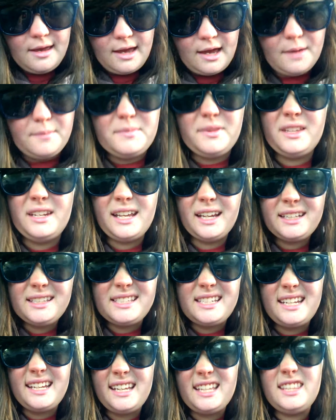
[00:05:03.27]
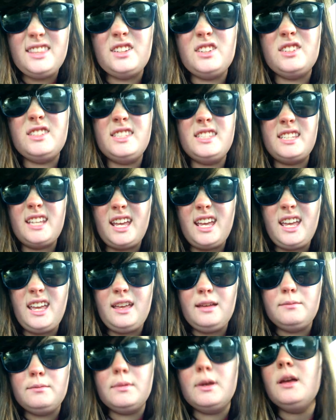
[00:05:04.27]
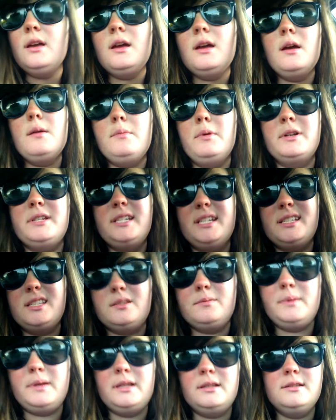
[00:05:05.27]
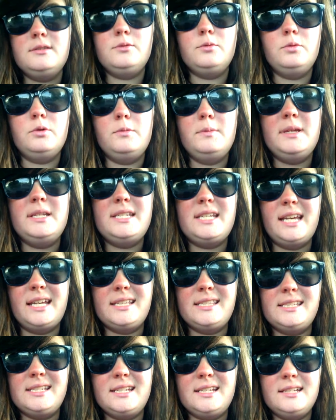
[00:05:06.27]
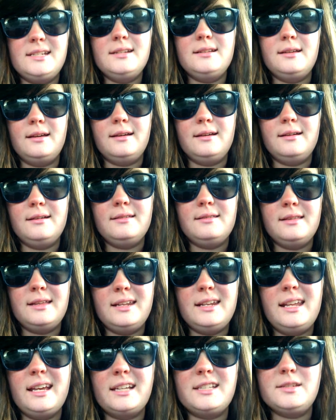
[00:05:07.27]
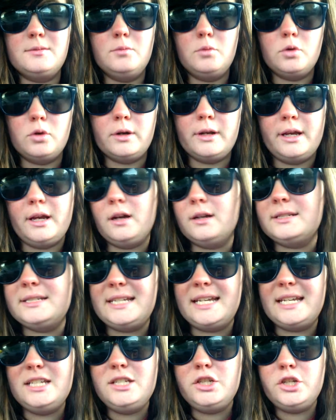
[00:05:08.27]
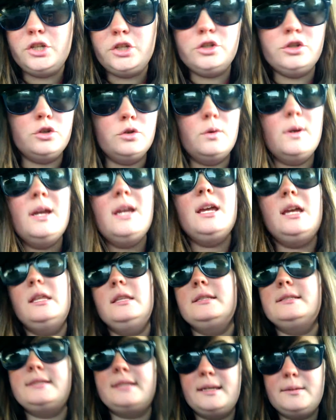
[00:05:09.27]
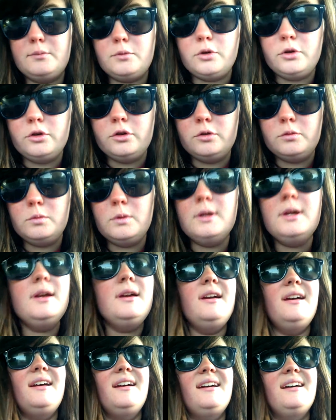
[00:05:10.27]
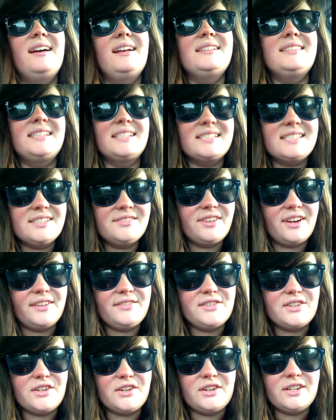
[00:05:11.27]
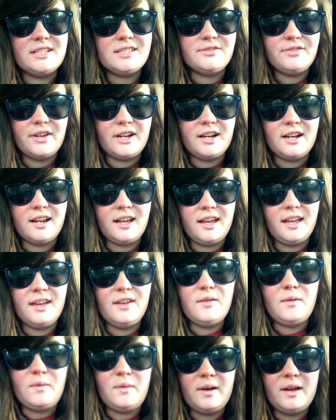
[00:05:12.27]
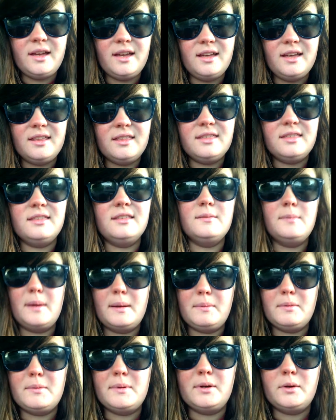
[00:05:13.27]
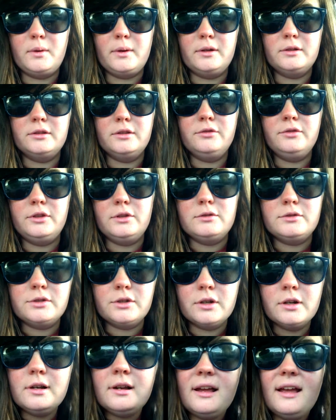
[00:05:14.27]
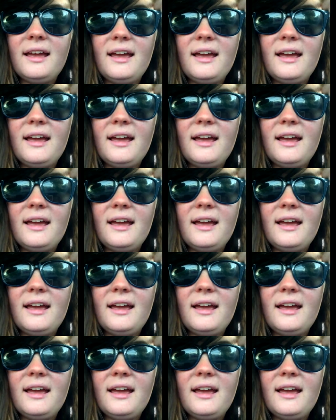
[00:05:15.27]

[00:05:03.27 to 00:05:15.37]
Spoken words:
The next day, those same participants will be tested that next morning on day 2 in the same room at 65 degrees Fahrenheit with the peppermint oil diffuser,